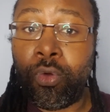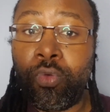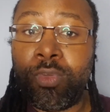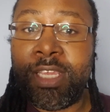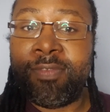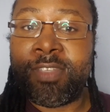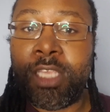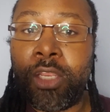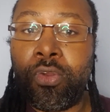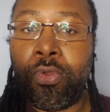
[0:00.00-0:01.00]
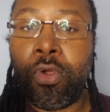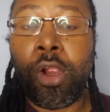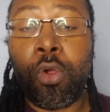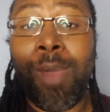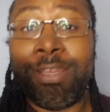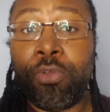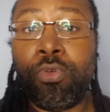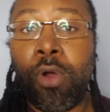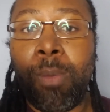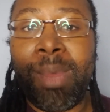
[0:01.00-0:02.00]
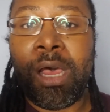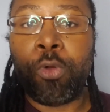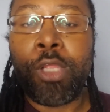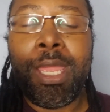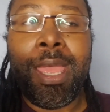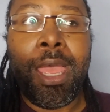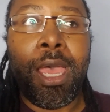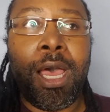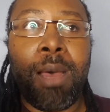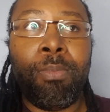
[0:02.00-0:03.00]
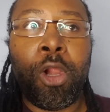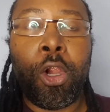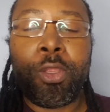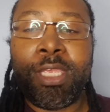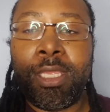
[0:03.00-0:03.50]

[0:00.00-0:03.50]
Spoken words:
who lives in New York, who I do know about, her